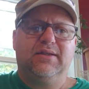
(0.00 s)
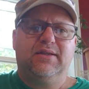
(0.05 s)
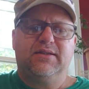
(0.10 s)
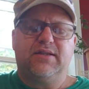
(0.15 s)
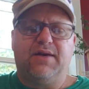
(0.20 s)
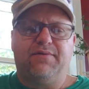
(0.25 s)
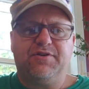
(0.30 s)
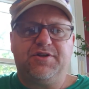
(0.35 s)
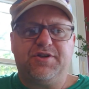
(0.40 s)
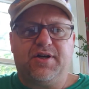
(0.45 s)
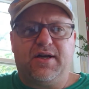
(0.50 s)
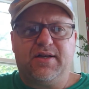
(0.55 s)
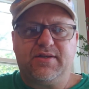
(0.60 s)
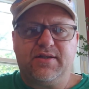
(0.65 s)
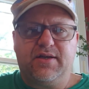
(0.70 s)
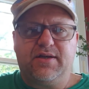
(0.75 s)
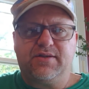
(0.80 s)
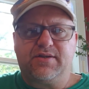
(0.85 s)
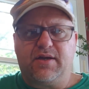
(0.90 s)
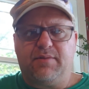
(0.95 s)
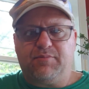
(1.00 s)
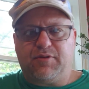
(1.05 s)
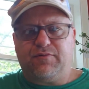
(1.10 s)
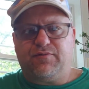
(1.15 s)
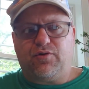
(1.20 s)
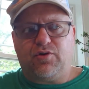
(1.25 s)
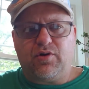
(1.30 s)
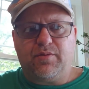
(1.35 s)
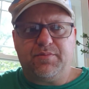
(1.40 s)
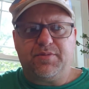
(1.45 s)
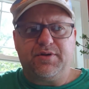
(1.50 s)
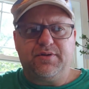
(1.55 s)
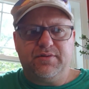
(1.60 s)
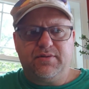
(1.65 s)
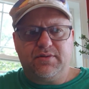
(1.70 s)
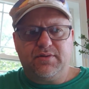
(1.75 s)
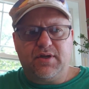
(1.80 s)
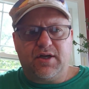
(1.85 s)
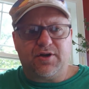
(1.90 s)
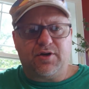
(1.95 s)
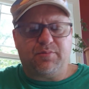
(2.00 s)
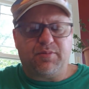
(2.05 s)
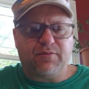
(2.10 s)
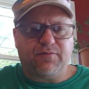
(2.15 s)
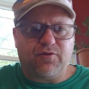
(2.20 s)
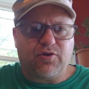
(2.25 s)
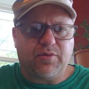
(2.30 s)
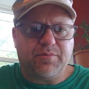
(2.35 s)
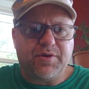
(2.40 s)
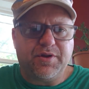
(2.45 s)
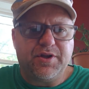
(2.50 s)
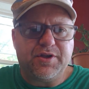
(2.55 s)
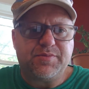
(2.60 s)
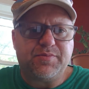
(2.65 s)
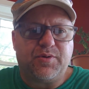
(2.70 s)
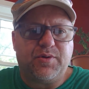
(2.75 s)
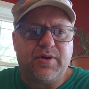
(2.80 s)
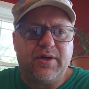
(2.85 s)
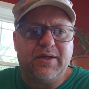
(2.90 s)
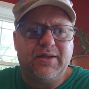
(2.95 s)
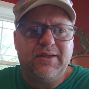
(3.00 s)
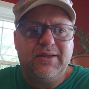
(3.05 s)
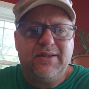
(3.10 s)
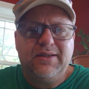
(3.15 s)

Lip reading: David Johnson has underperformed to this point,